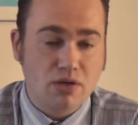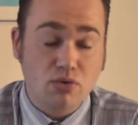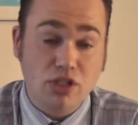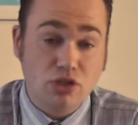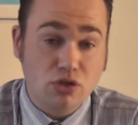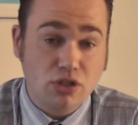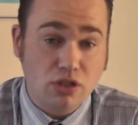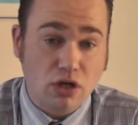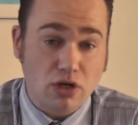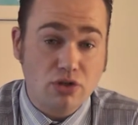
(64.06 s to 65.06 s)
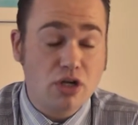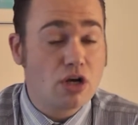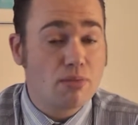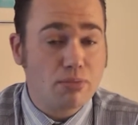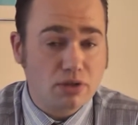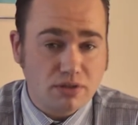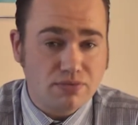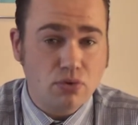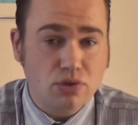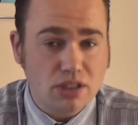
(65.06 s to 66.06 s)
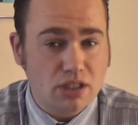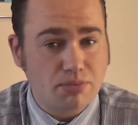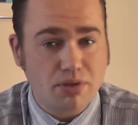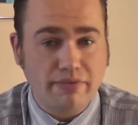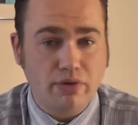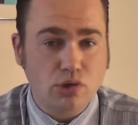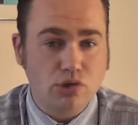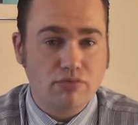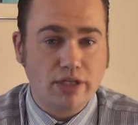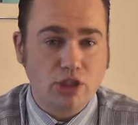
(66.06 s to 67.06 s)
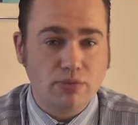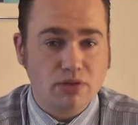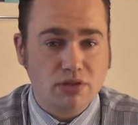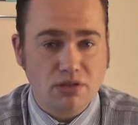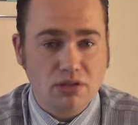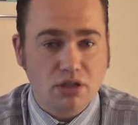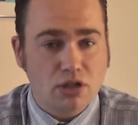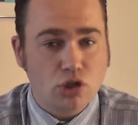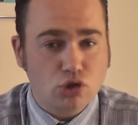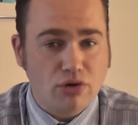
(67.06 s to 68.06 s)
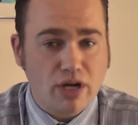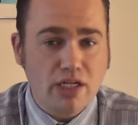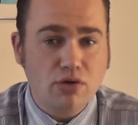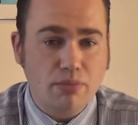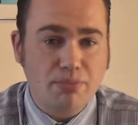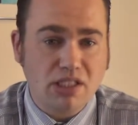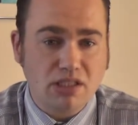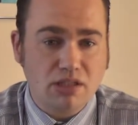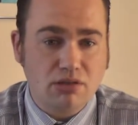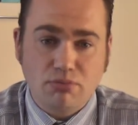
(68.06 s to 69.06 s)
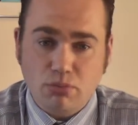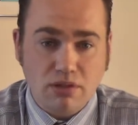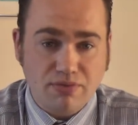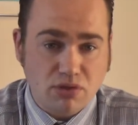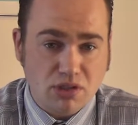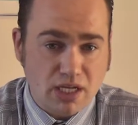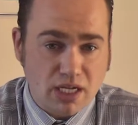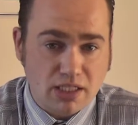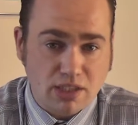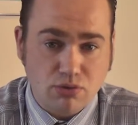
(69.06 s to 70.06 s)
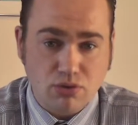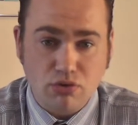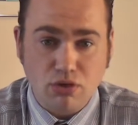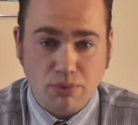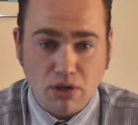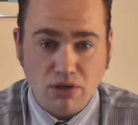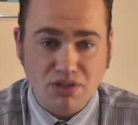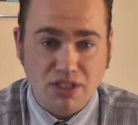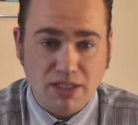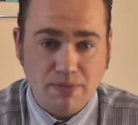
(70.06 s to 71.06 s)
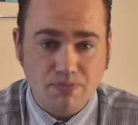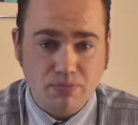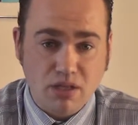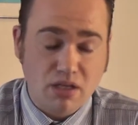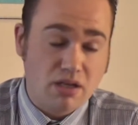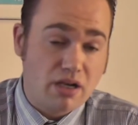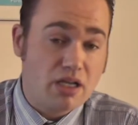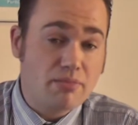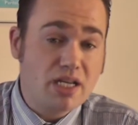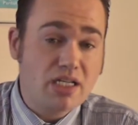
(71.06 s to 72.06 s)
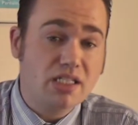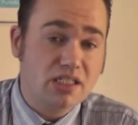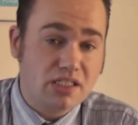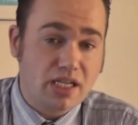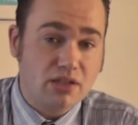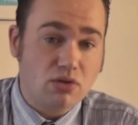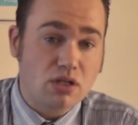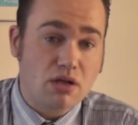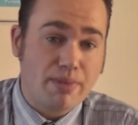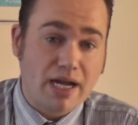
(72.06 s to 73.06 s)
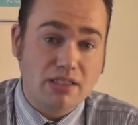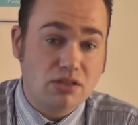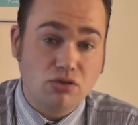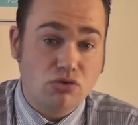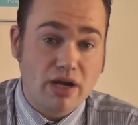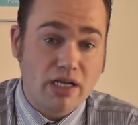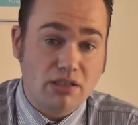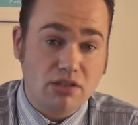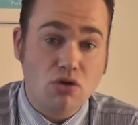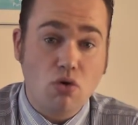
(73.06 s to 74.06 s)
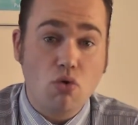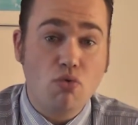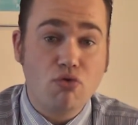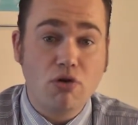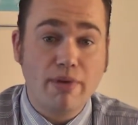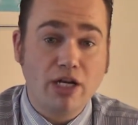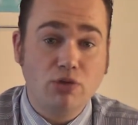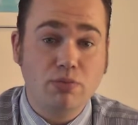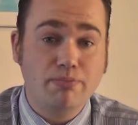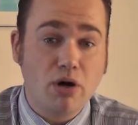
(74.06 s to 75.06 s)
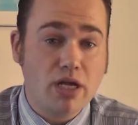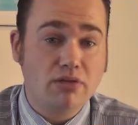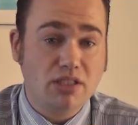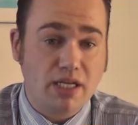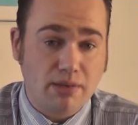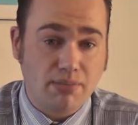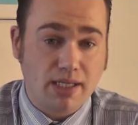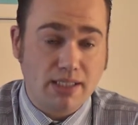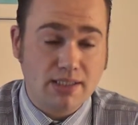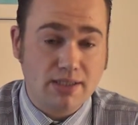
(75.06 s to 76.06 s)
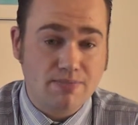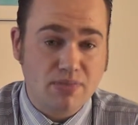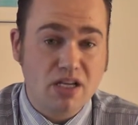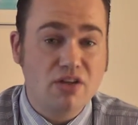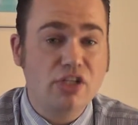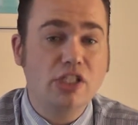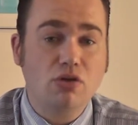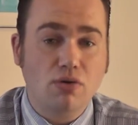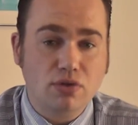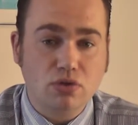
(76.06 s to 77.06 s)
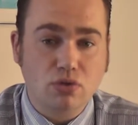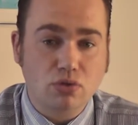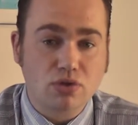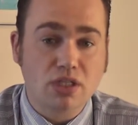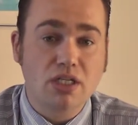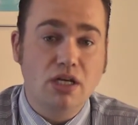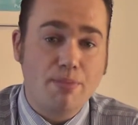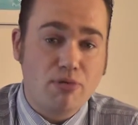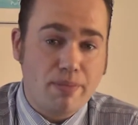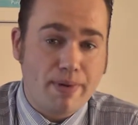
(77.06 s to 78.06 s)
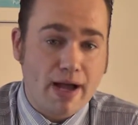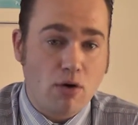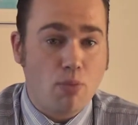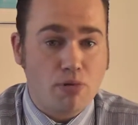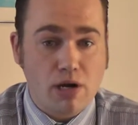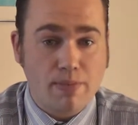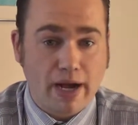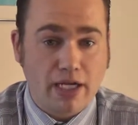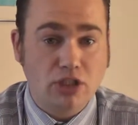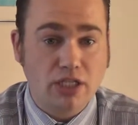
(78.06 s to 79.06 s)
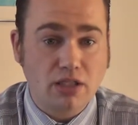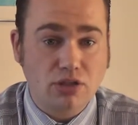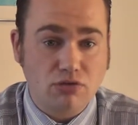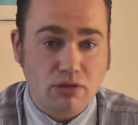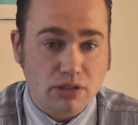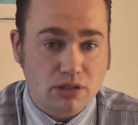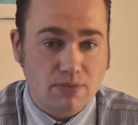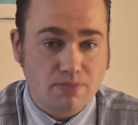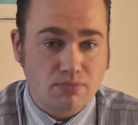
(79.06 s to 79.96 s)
This could include putting forward a company voluntary arrangement, trading on the business with a view to selling it to a third party, an immediate sale back to the directors, or for a management buyout to take place. This is often called a pre-pack or pre-packaged sales agreement.